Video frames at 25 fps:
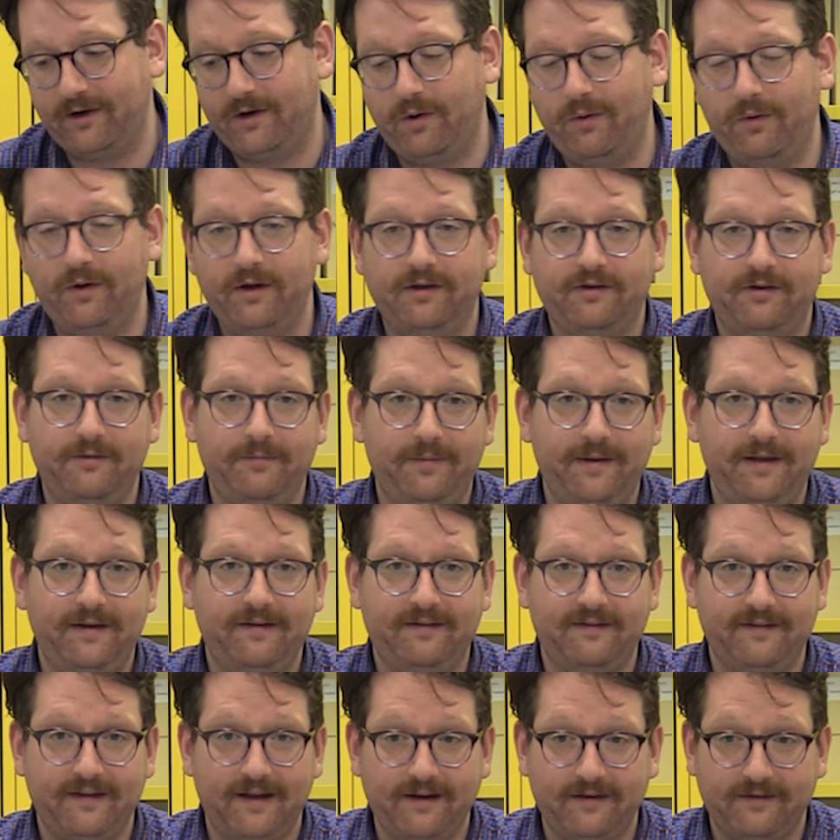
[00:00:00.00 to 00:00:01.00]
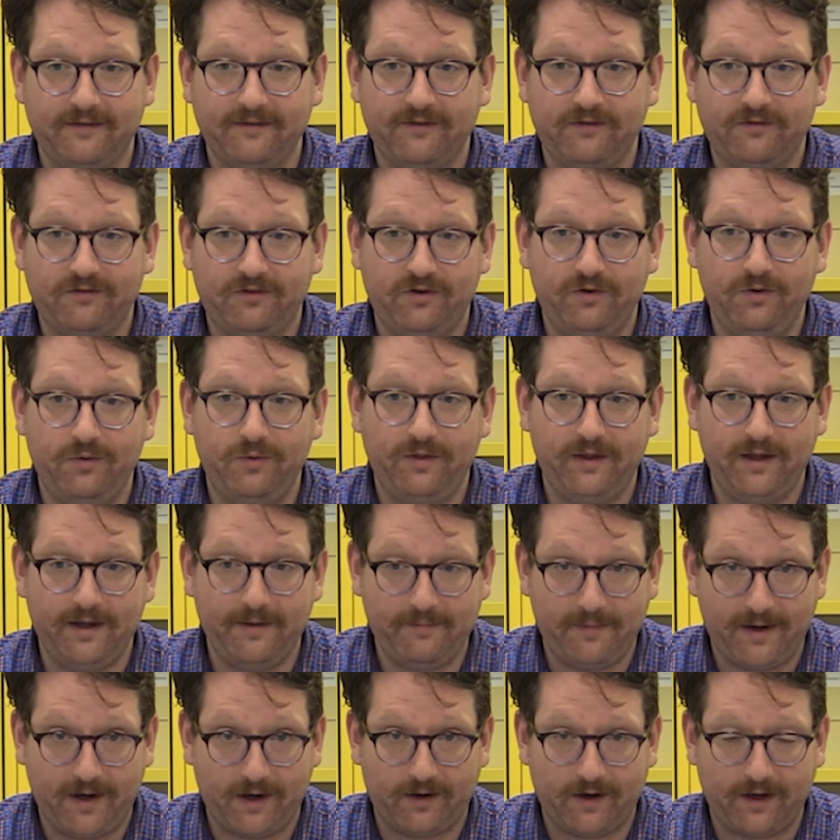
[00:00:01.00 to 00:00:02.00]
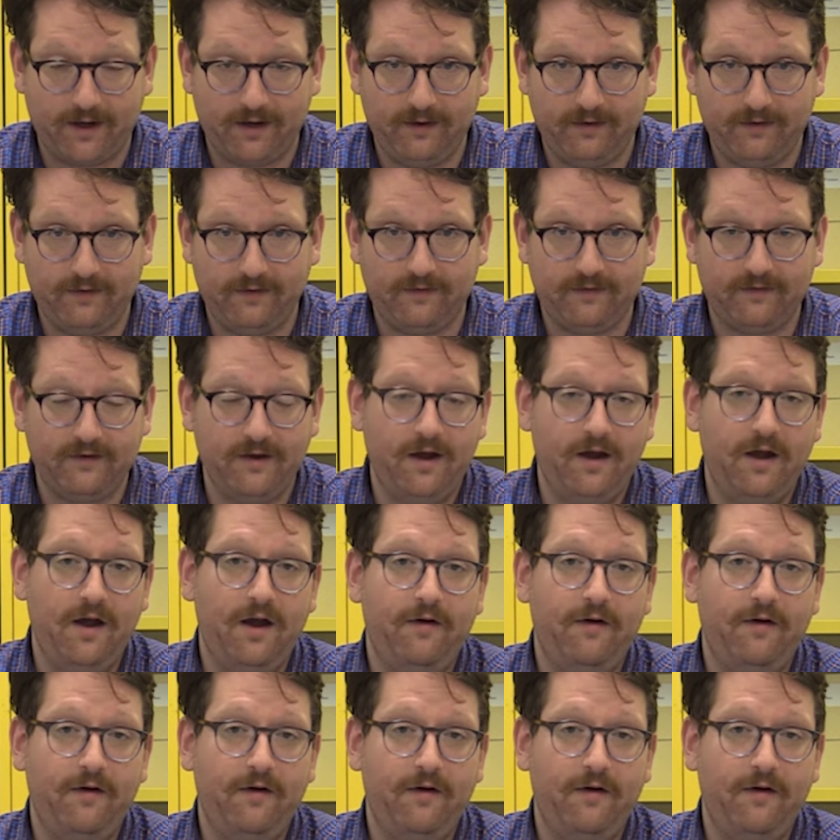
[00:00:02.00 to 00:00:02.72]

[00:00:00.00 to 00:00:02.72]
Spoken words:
are going to be sent to the Americans